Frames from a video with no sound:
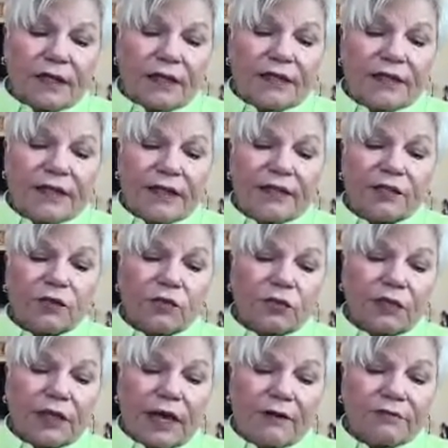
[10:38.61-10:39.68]
The other
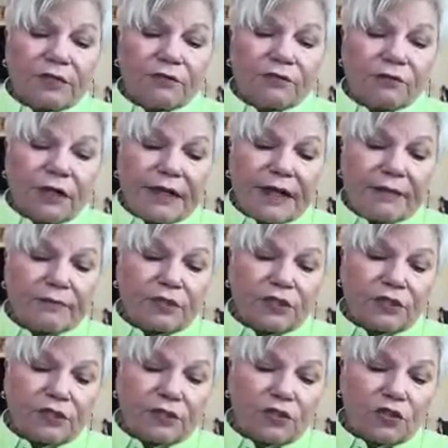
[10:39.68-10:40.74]
one, I was afraid I was
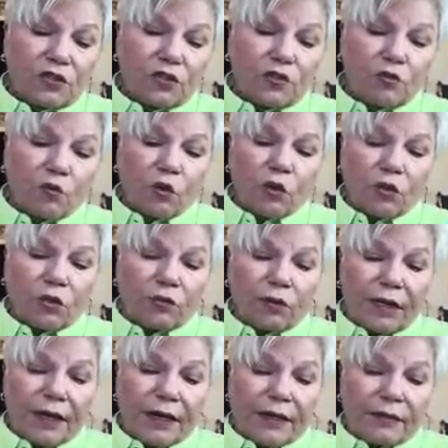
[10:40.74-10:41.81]
going to swirl
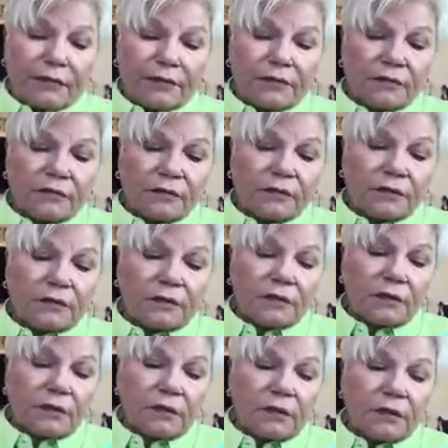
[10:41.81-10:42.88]
around,
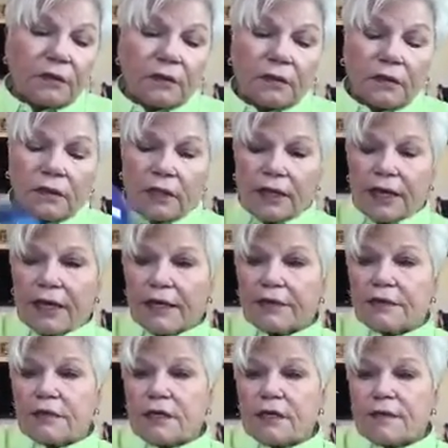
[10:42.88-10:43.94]

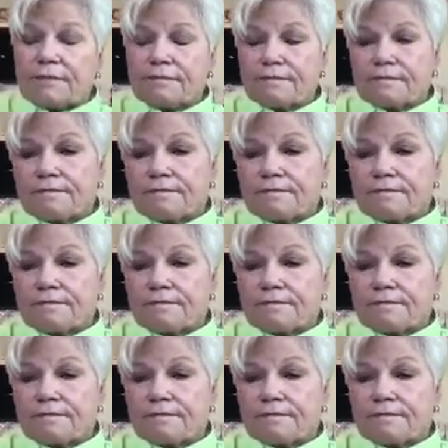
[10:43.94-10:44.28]
and